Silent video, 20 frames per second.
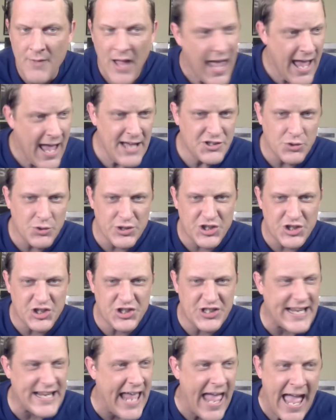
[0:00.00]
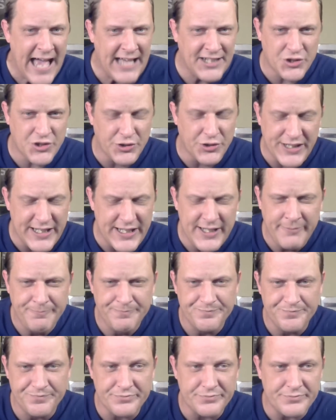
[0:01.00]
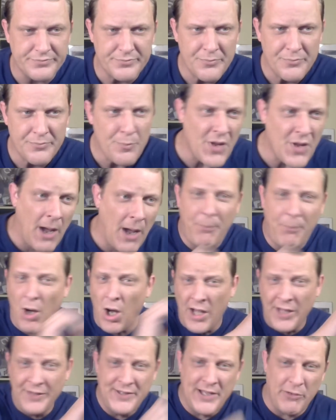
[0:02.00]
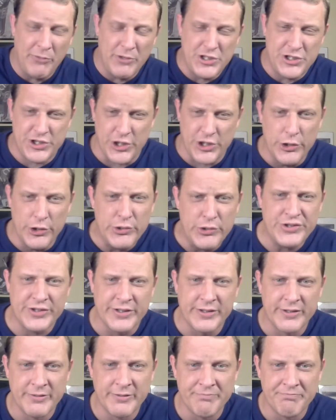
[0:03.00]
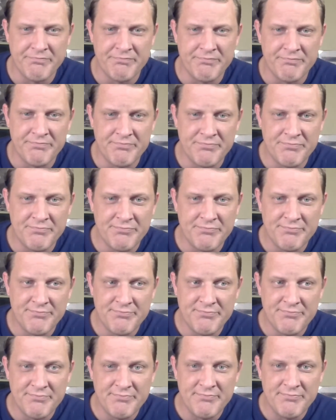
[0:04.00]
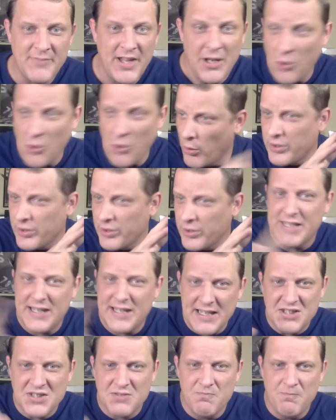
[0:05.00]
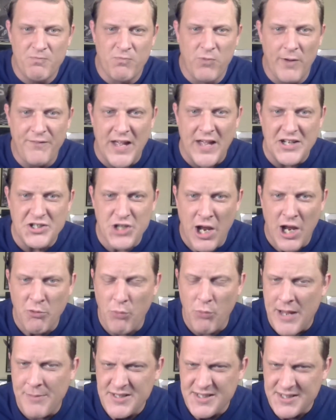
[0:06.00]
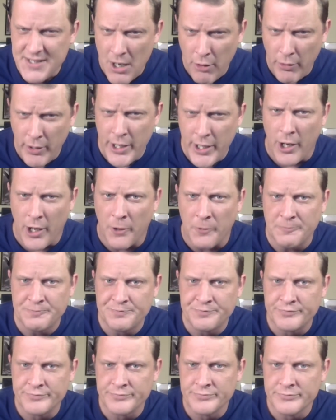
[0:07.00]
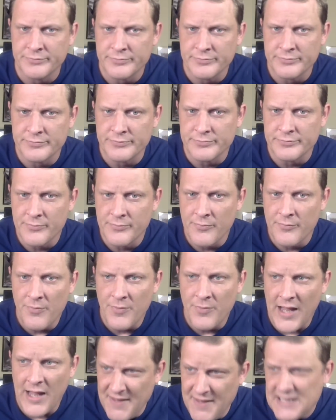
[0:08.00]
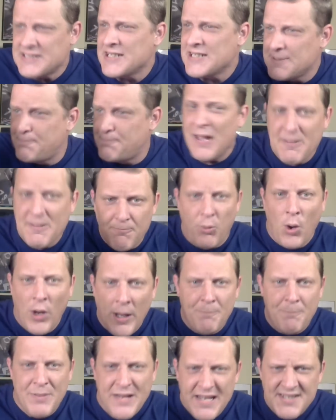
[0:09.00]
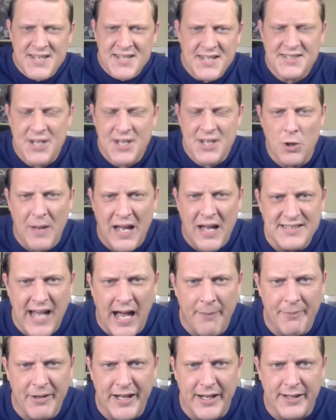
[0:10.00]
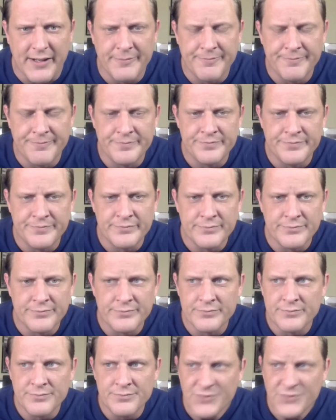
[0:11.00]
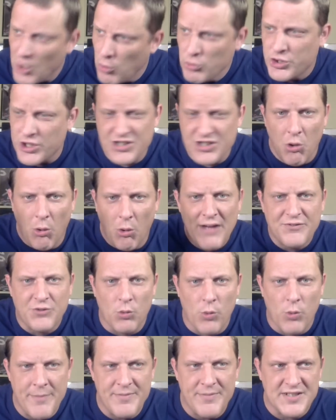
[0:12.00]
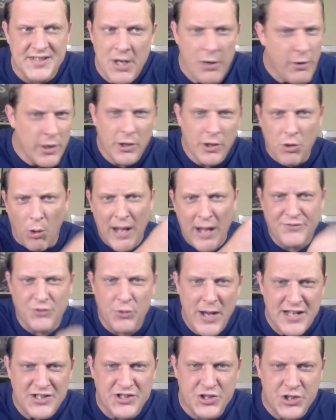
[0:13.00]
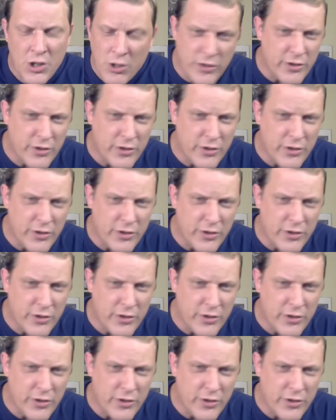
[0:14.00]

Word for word: Edge was just a casualty, a pawn that was used in order to get revenge on Rey Mysterio. And this is big boy business here by Dominik. Don't just go after Rey Mysterio, go after Edge too.